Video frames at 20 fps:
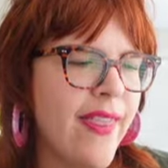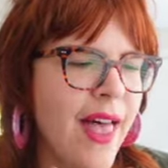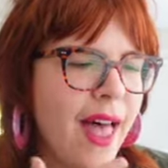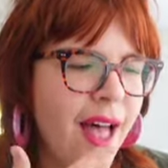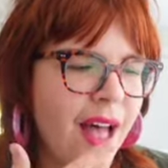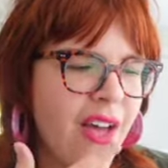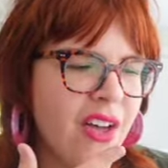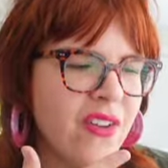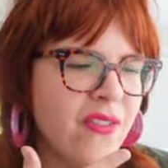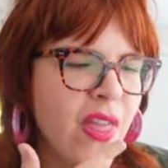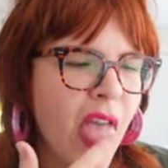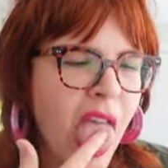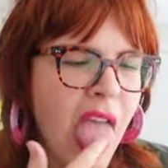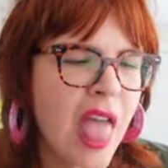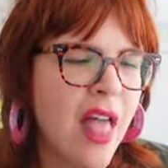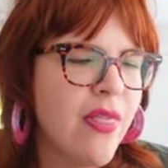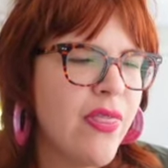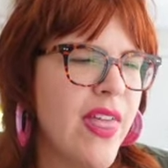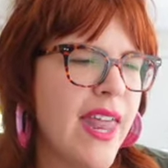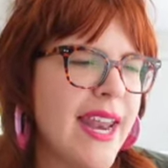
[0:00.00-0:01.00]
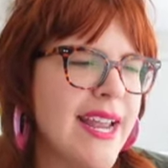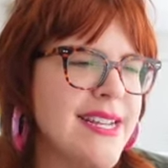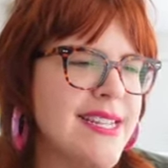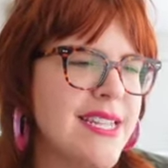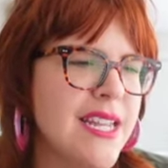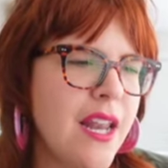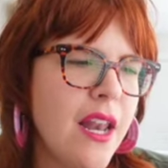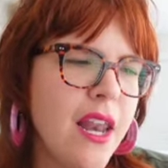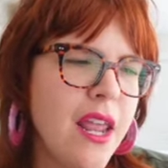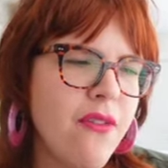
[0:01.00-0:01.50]
love that I
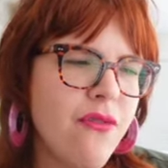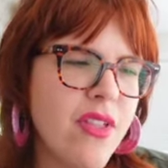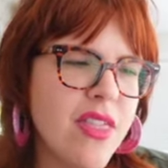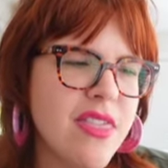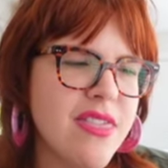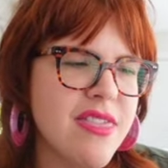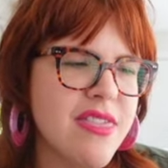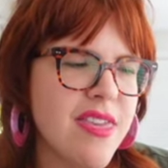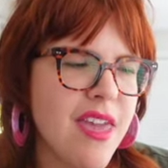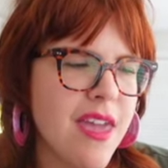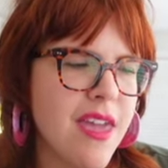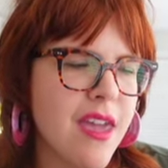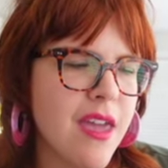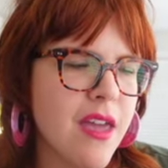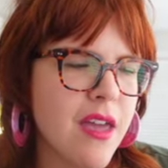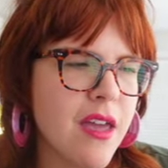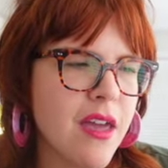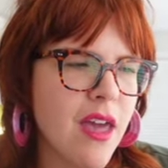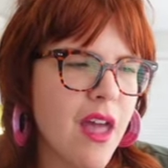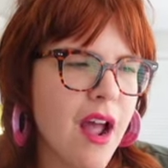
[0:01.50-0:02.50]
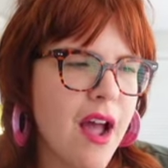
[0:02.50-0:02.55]
didn't even think